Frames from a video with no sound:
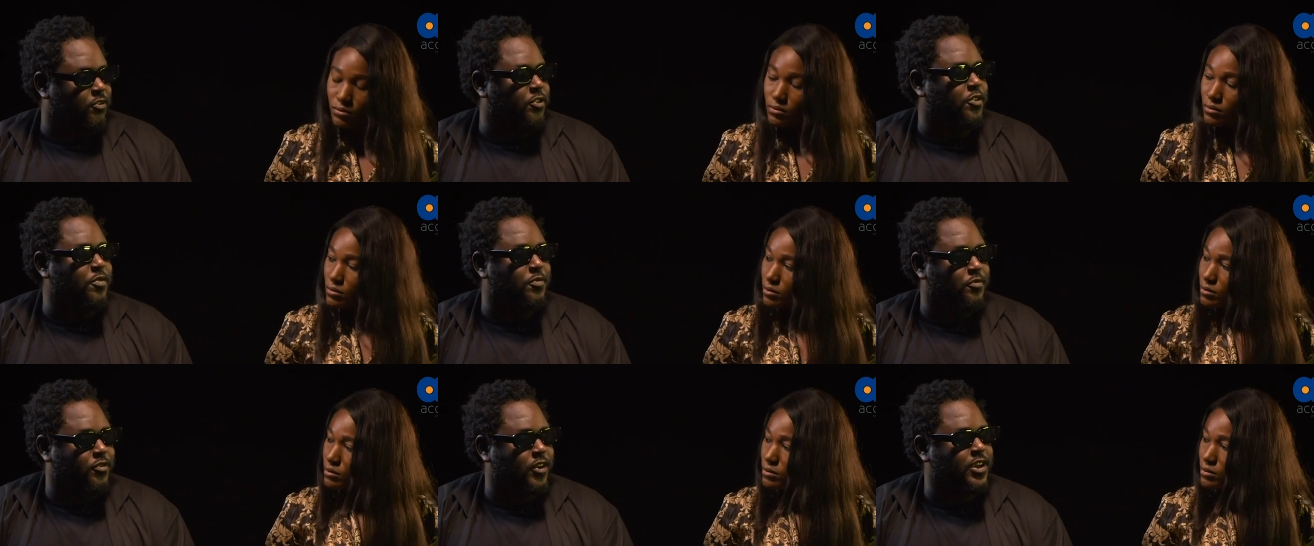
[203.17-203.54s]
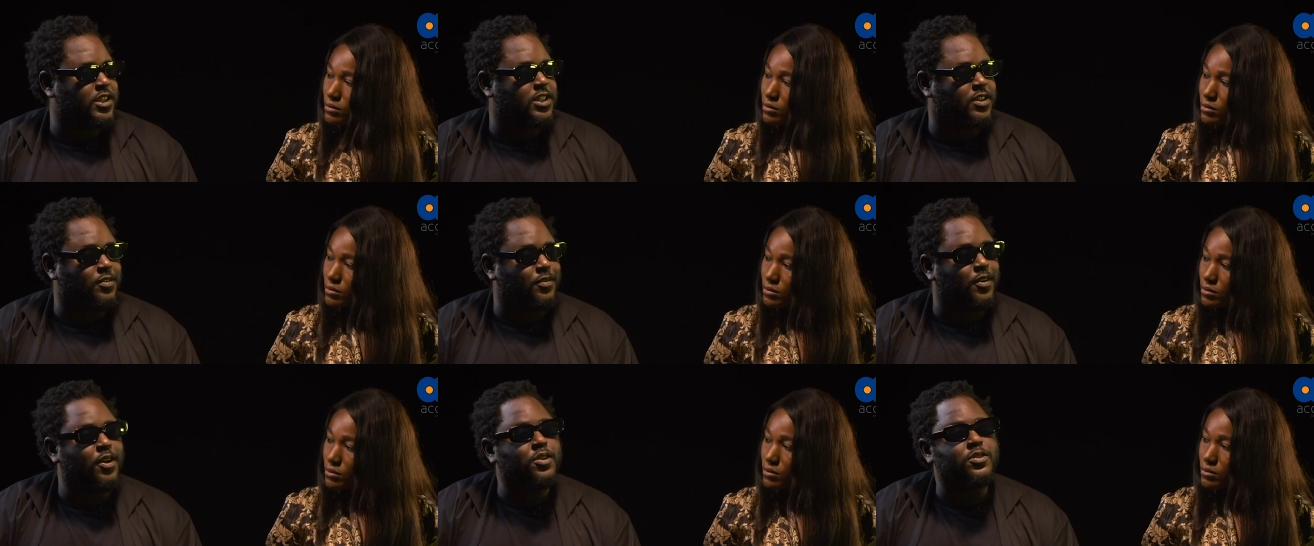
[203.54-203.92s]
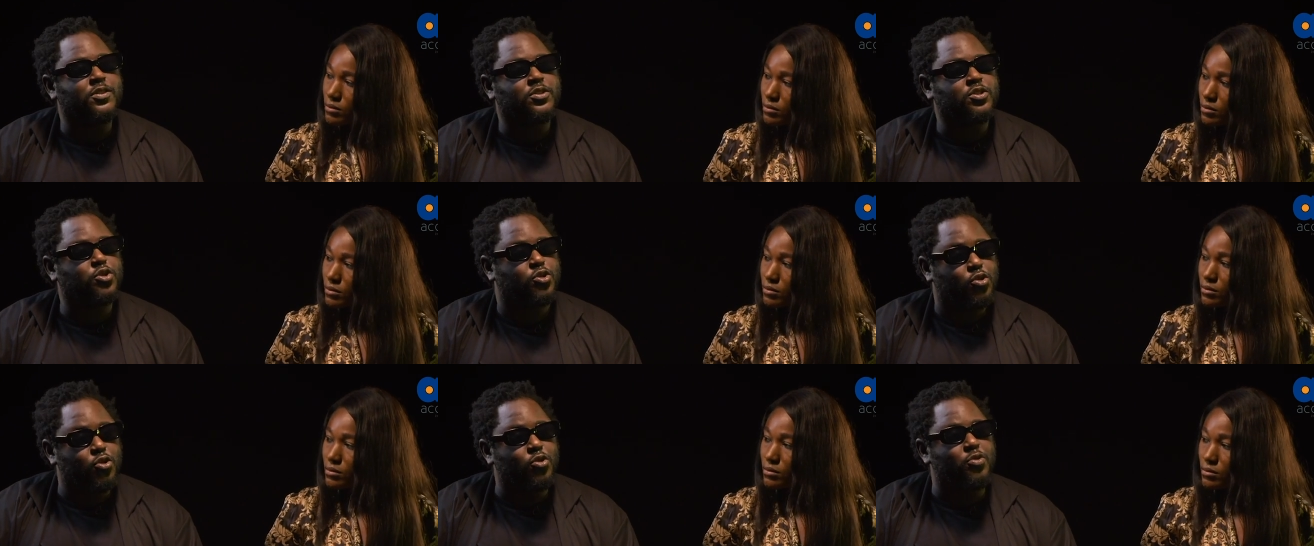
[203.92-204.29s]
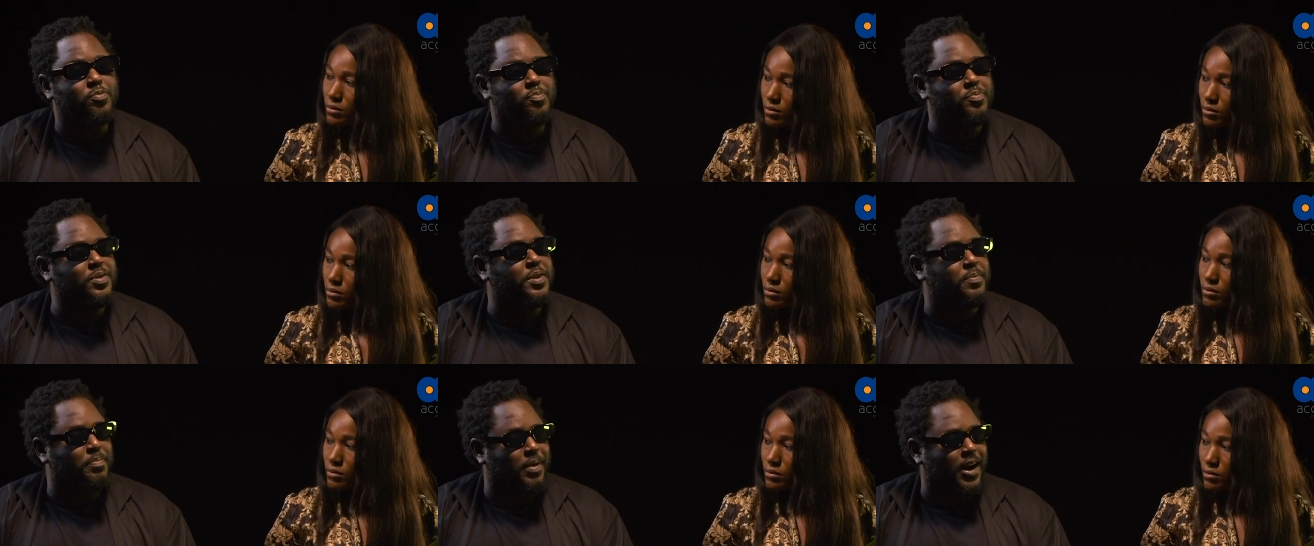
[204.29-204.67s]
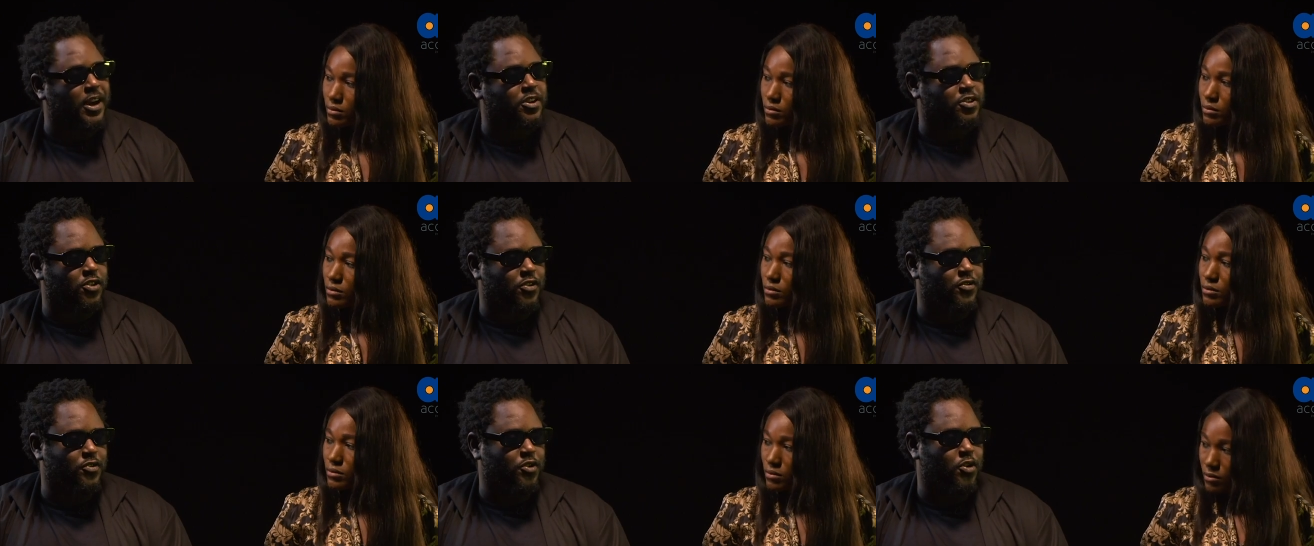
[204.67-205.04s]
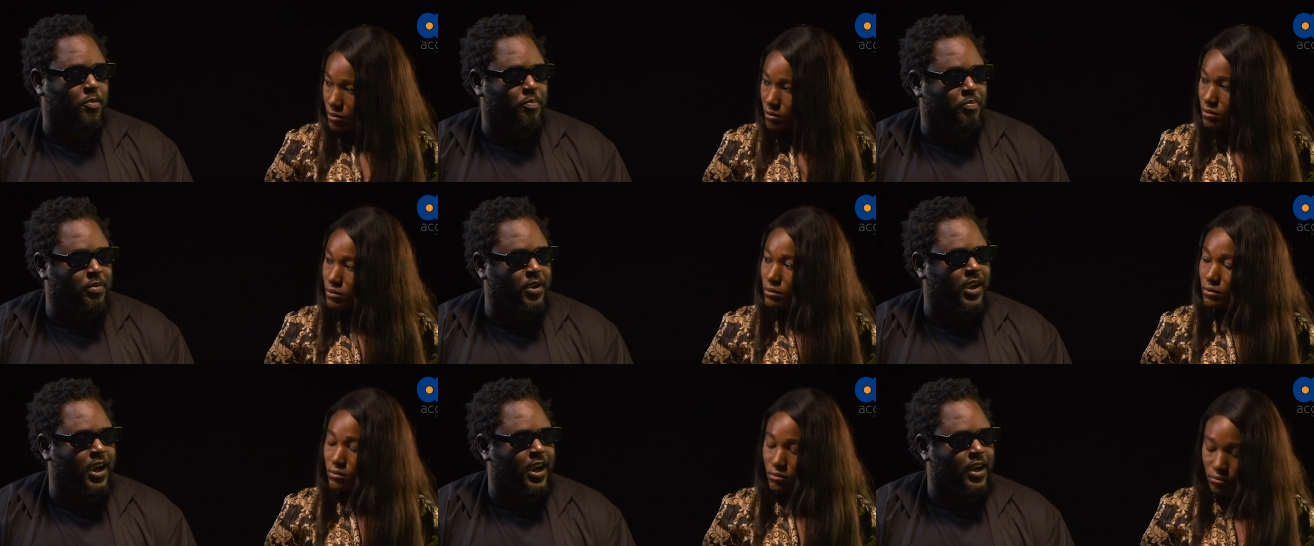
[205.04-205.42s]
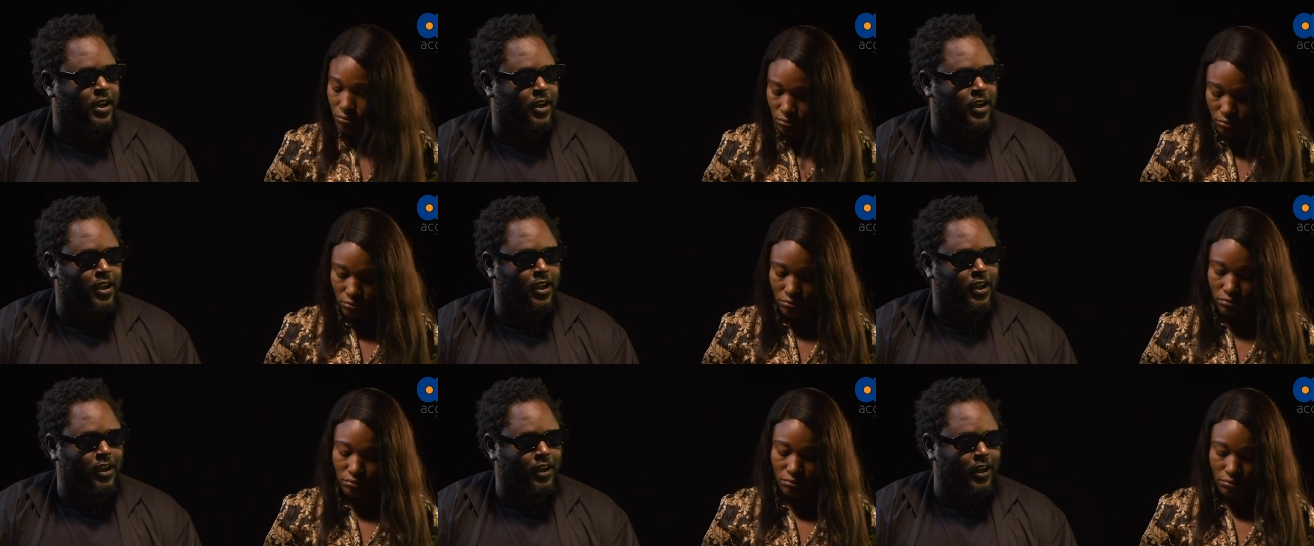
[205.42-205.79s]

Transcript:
Speaker 1: Film festivals should be part of your P&A.